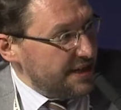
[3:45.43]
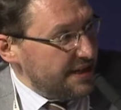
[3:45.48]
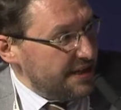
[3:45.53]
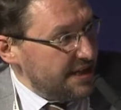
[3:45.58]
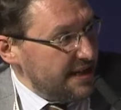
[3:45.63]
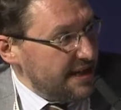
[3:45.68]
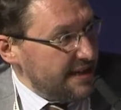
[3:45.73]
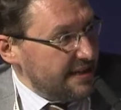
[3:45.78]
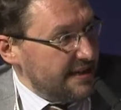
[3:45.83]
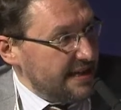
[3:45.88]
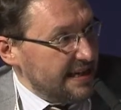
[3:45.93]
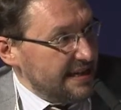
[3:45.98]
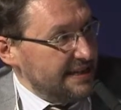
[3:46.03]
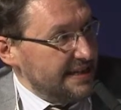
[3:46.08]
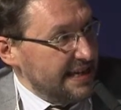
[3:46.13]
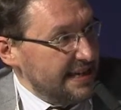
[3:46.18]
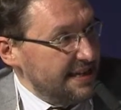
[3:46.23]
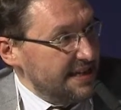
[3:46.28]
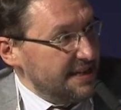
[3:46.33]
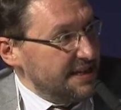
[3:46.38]
in the last
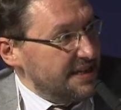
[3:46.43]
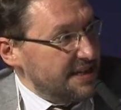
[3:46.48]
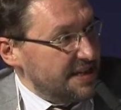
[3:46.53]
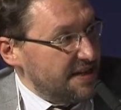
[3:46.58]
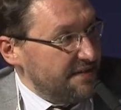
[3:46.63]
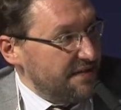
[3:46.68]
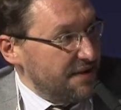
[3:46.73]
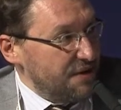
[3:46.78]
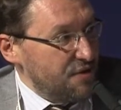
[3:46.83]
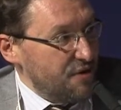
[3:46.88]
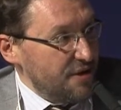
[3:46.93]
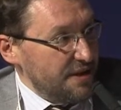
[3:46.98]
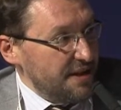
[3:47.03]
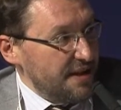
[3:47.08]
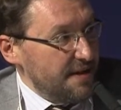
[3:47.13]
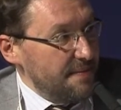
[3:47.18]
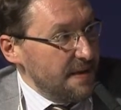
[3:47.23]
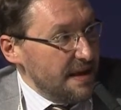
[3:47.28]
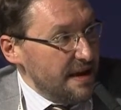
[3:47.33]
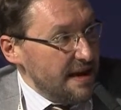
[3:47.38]
5 to
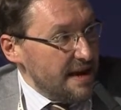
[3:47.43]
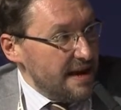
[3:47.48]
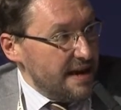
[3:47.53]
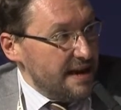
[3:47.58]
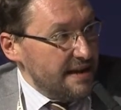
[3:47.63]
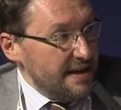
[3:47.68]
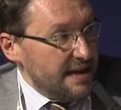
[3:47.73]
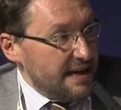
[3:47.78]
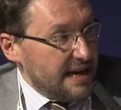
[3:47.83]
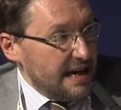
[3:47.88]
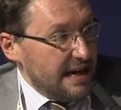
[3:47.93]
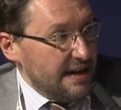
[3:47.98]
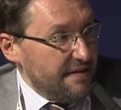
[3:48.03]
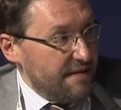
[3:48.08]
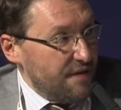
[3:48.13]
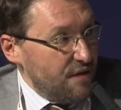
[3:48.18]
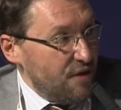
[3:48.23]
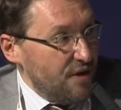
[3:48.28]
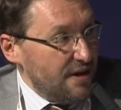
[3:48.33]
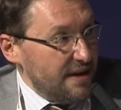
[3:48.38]
6 years, since the
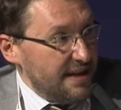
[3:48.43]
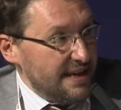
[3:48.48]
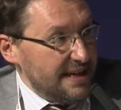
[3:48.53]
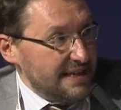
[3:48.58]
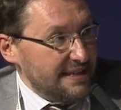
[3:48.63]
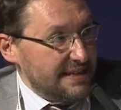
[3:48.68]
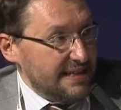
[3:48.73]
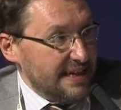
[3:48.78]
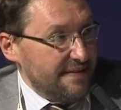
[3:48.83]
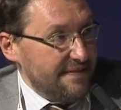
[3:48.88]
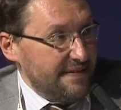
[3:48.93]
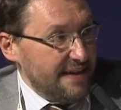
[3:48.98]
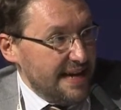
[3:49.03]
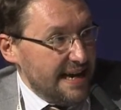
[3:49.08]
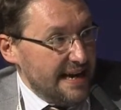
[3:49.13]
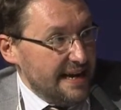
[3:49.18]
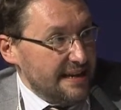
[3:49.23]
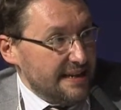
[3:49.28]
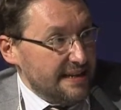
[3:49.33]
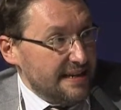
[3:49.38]
year
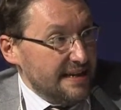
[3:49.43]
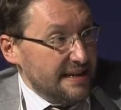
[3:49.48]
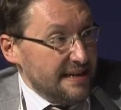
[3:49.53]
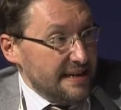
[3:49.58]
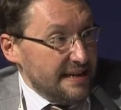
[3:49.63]
2011,